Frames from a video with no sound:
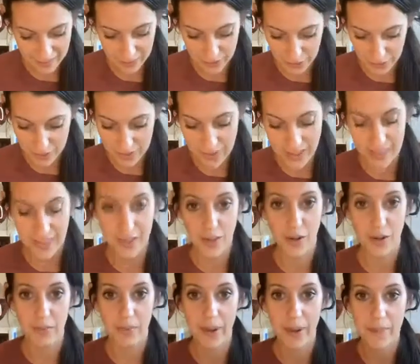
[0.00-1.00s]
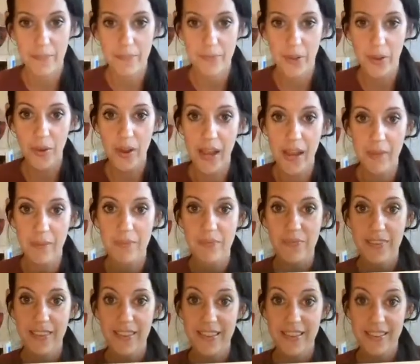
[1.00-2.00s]
I have learned that the hard way. Okay,
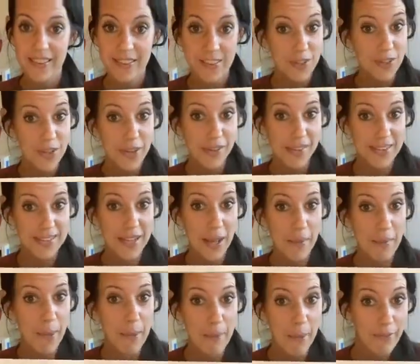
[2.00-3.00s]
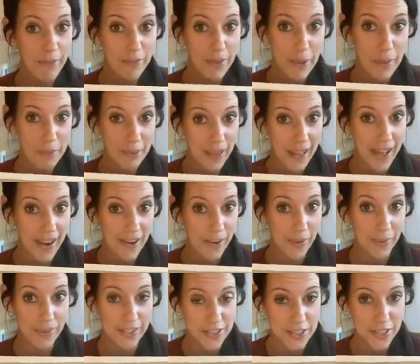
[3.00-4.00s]
so you can tell my buffalo plaid
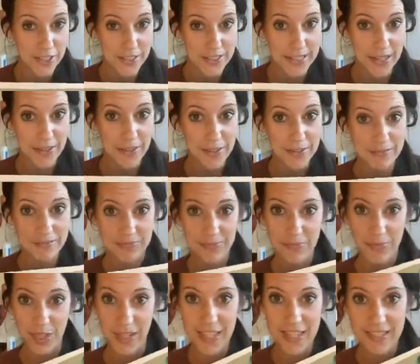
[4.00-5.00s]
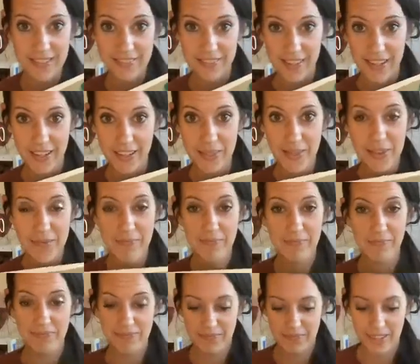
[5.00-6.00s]
already turned out, right? Cute.
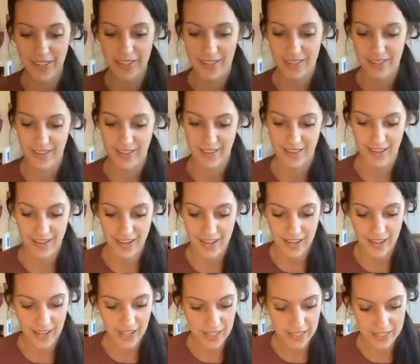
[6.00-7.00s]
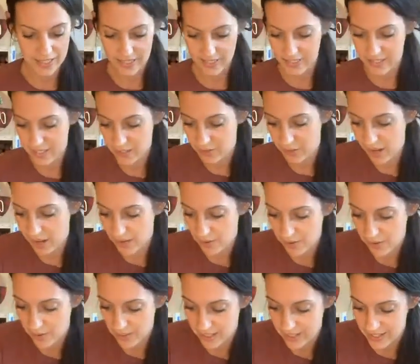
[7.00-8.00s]
And so
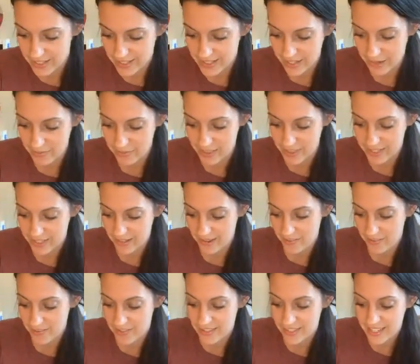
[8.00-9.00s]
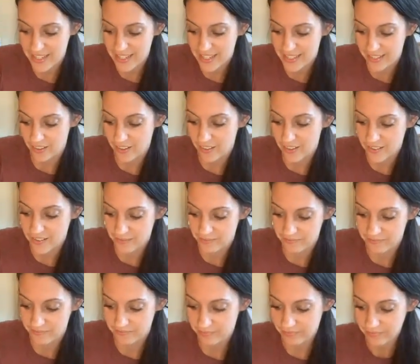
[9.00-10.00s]
now it is time to take off the stencil
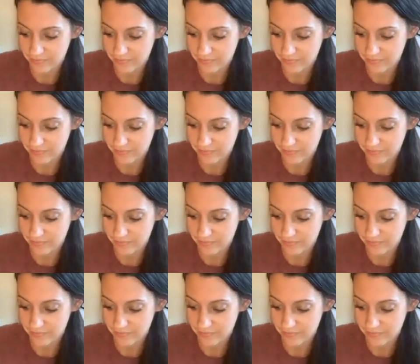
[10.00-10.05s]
